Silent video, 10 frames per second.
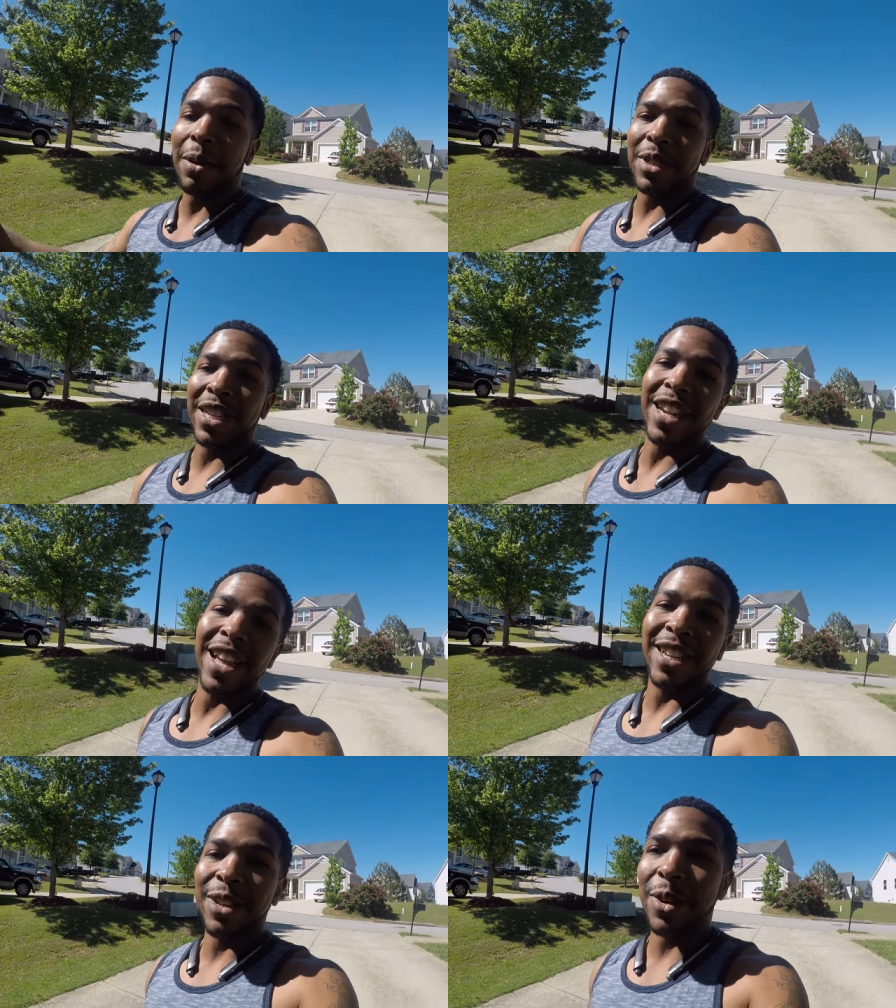option
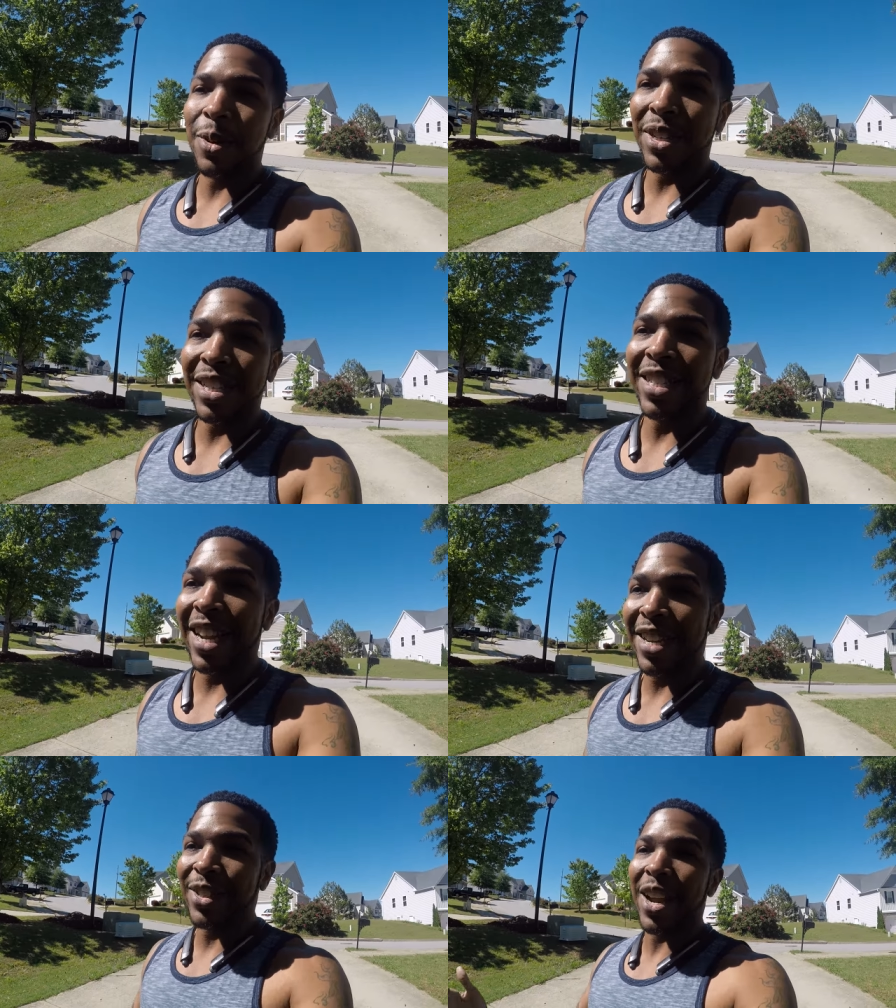that you know the
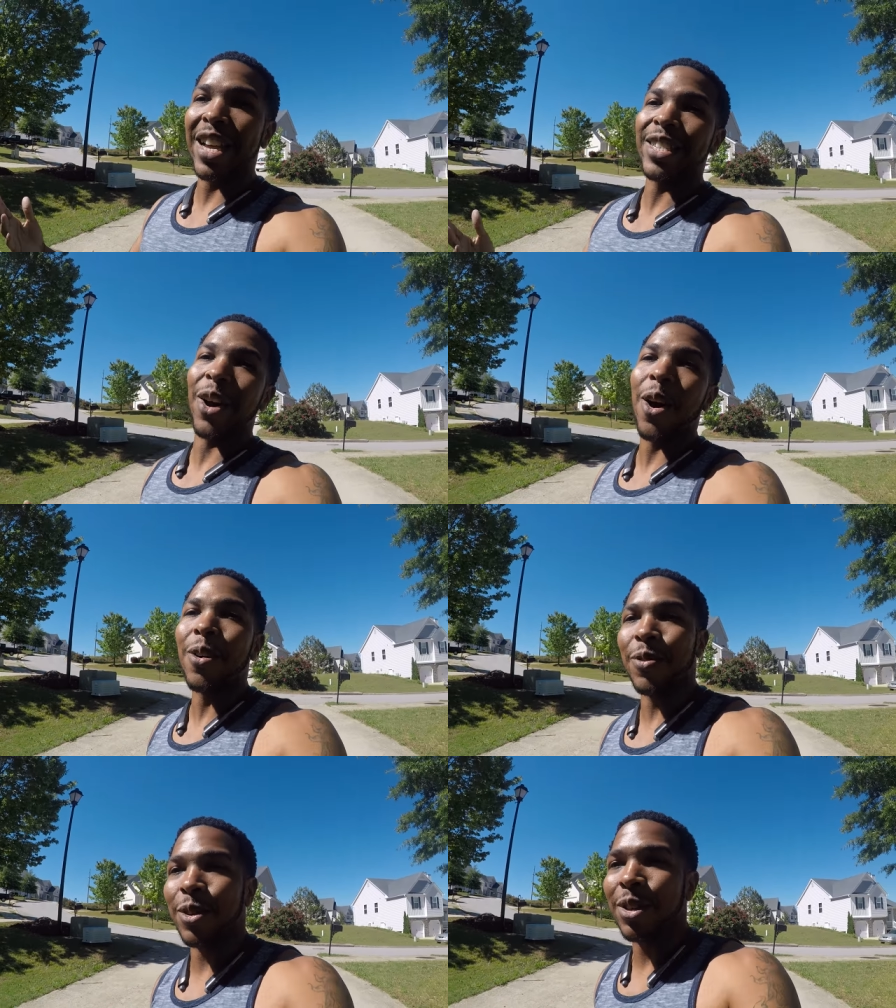challenger has to
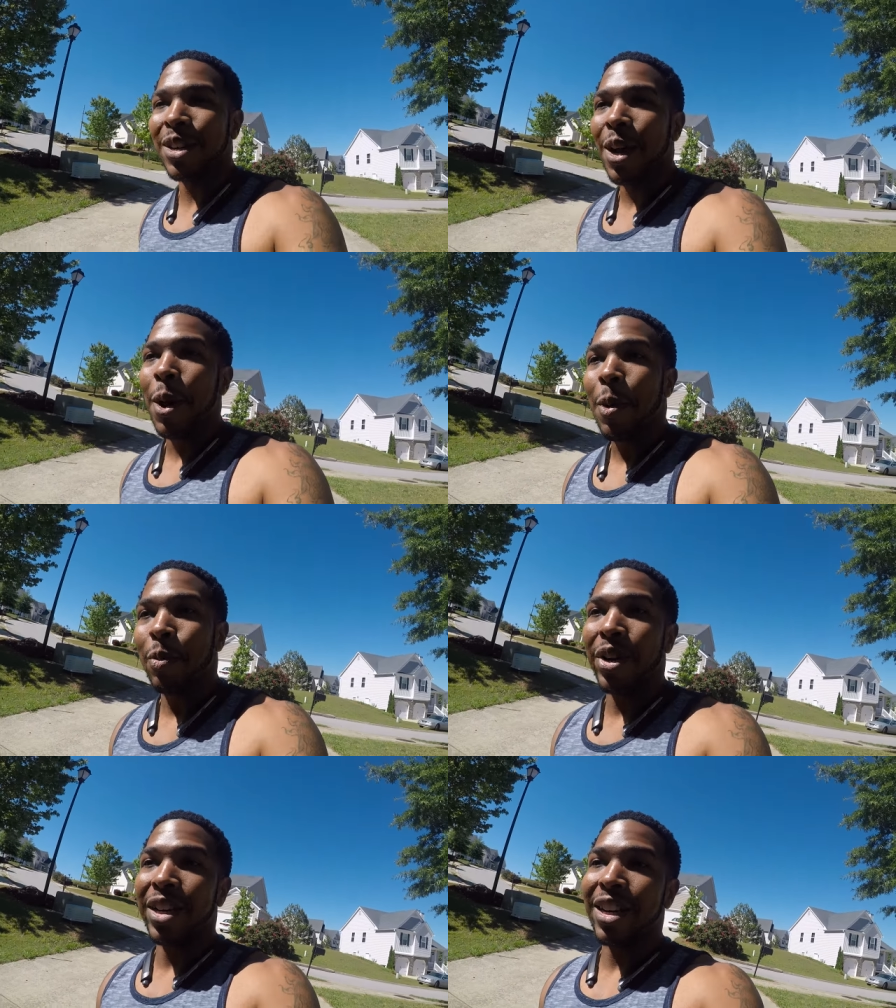offer.
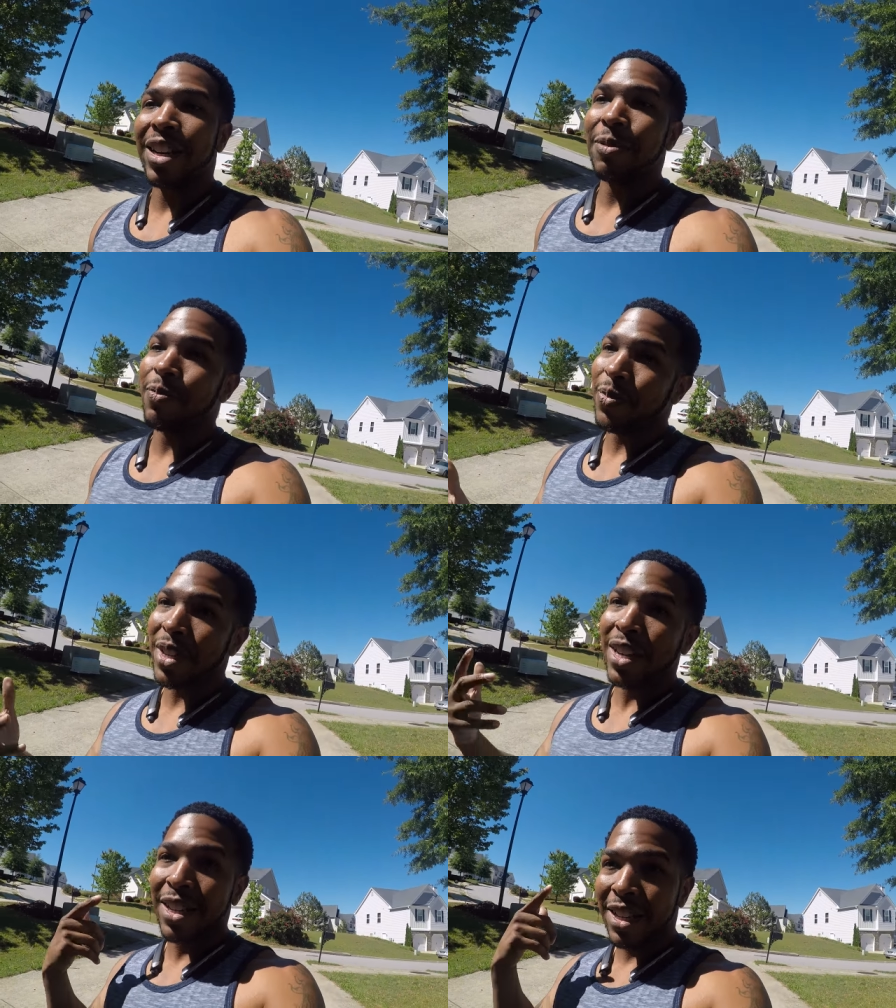But uh,
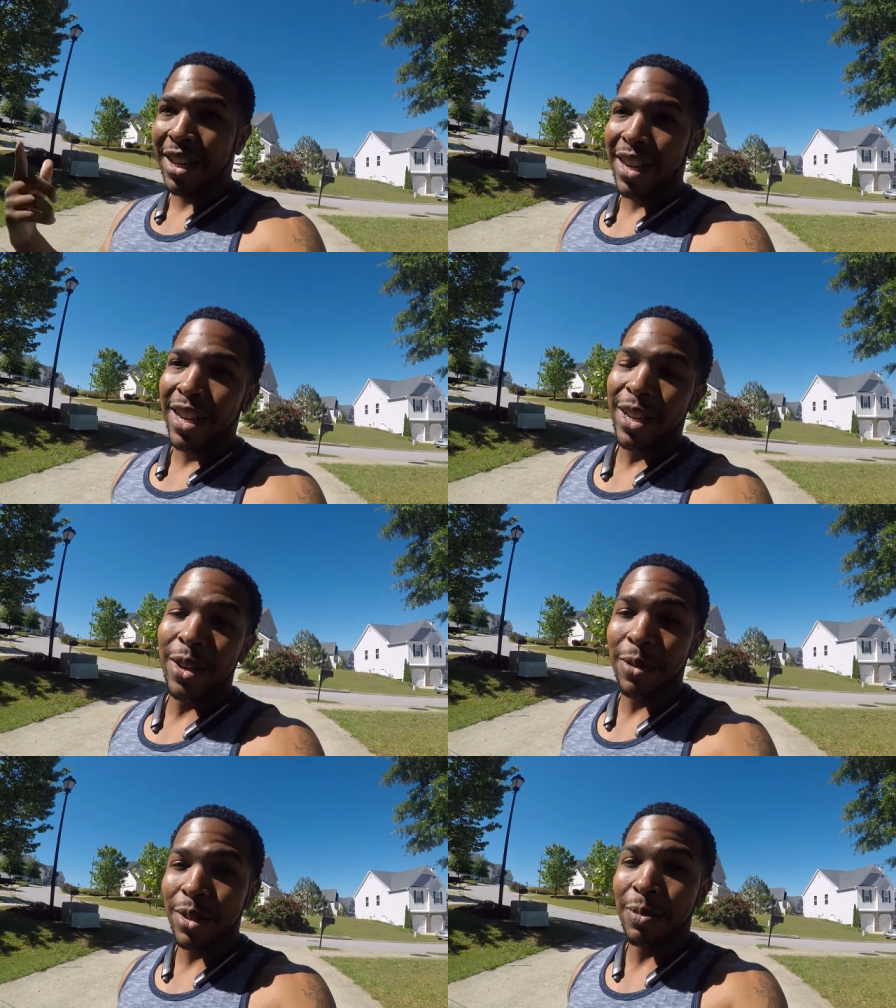
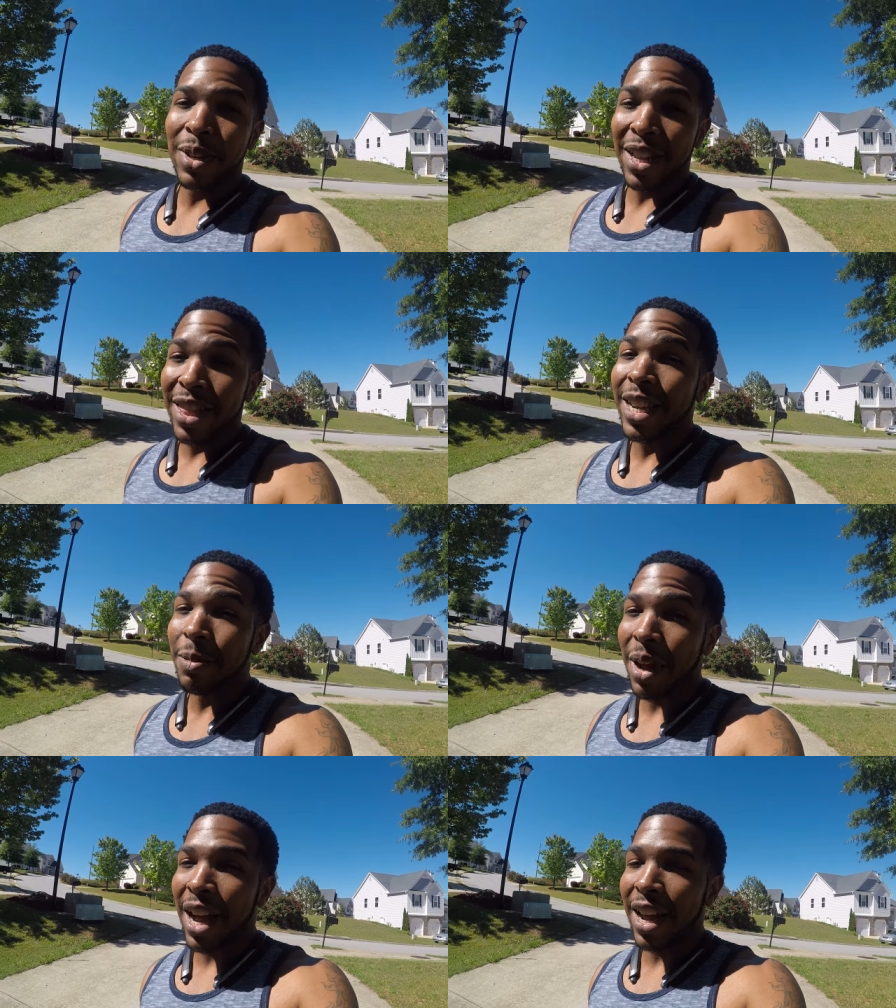now some of my
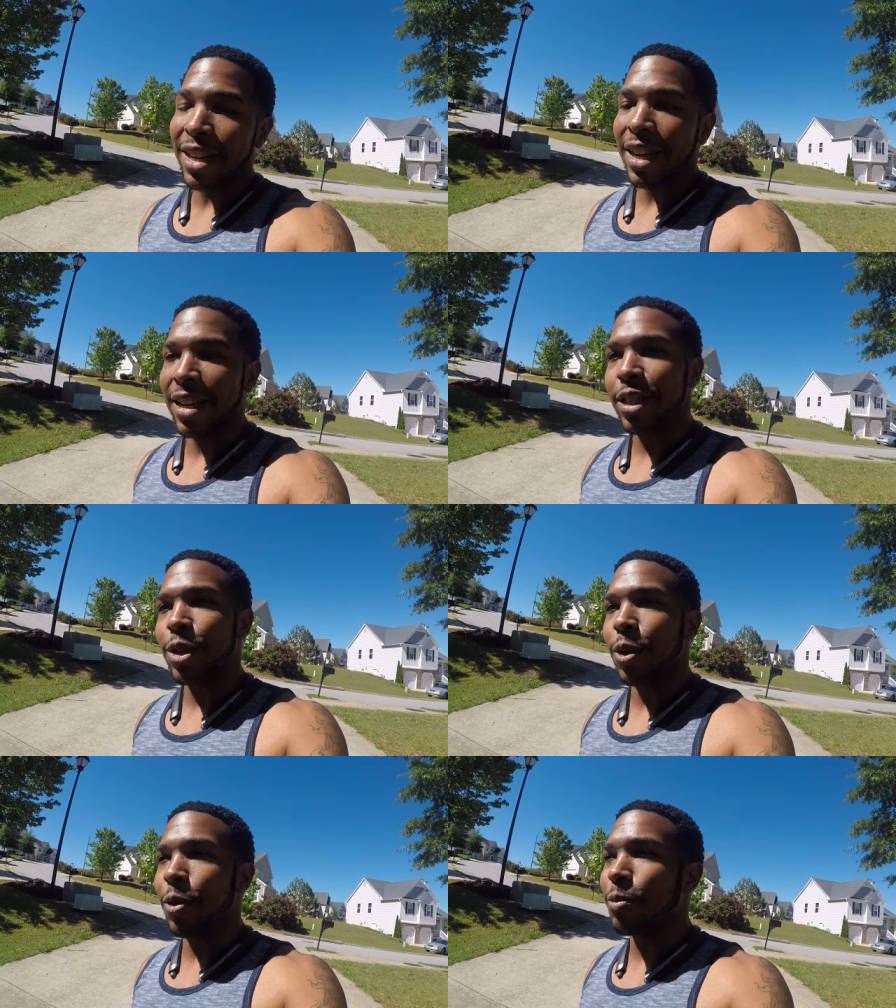thinking behind that.
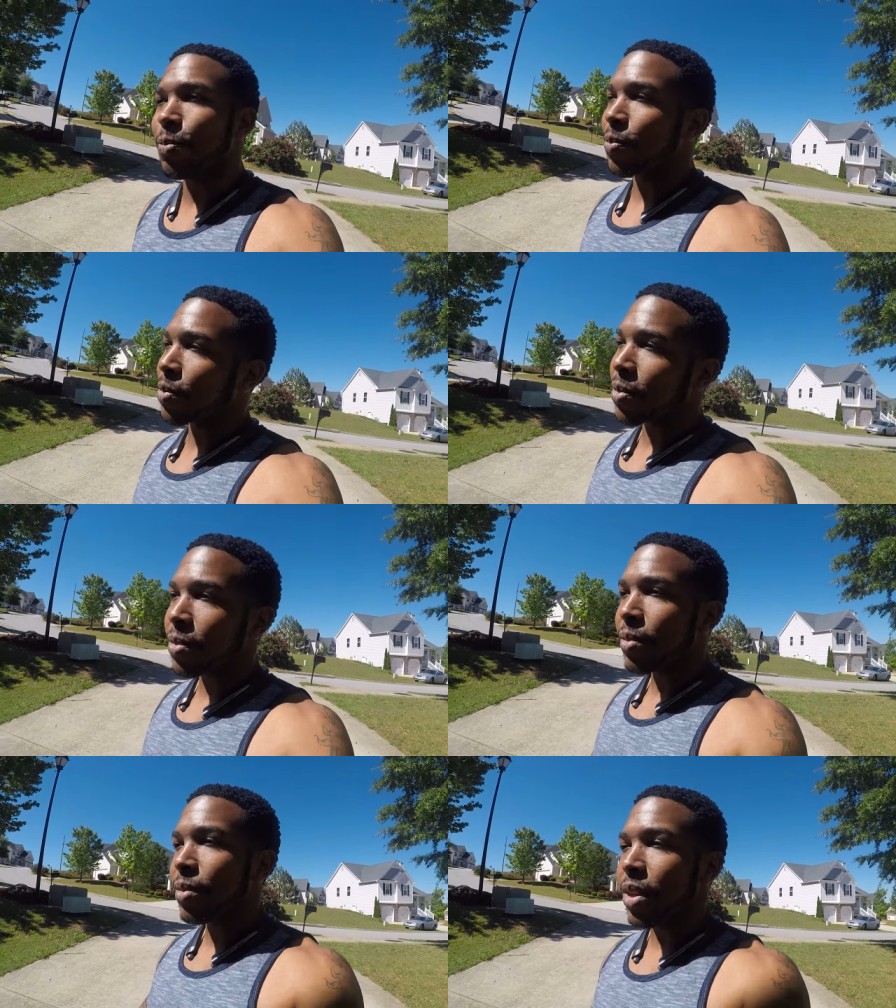So
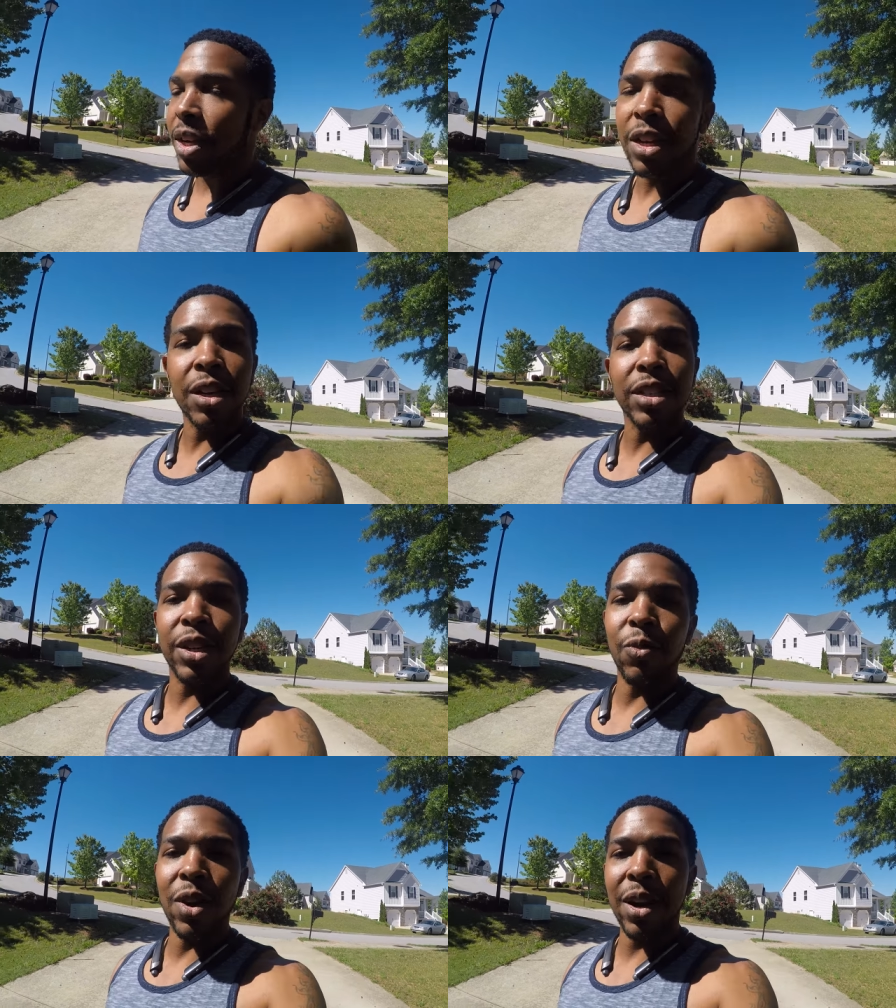y'all
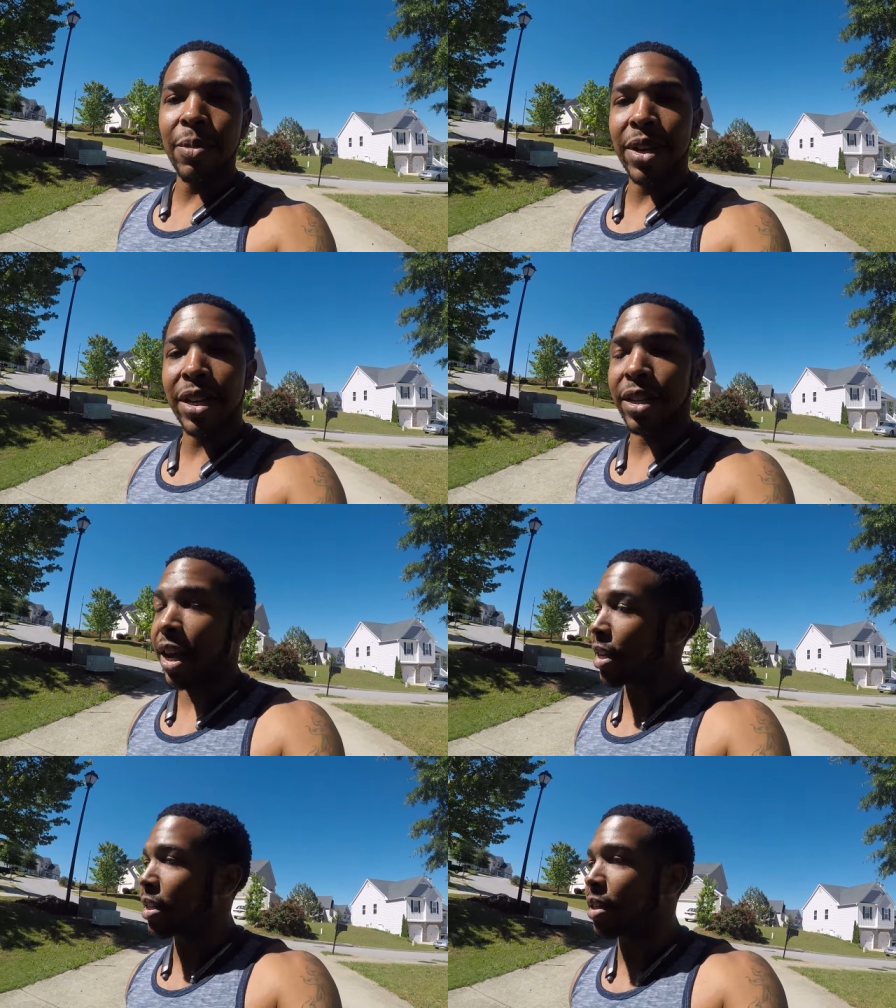stick around, man.
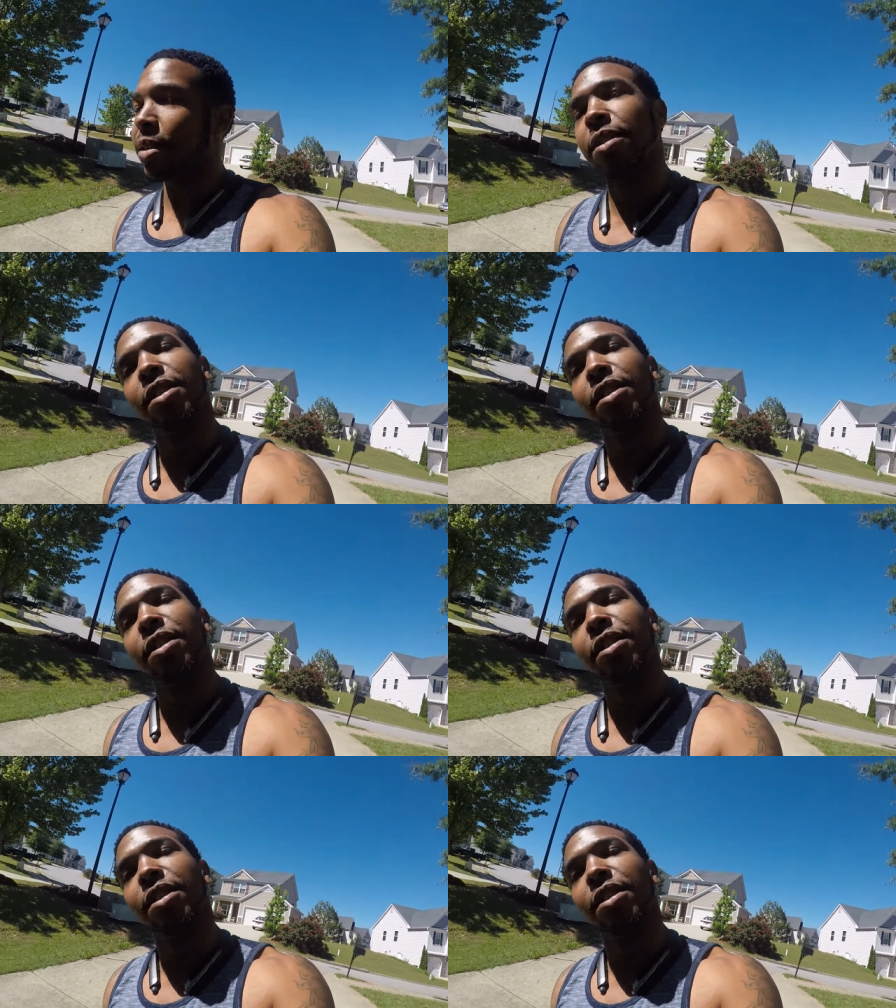Hey, look,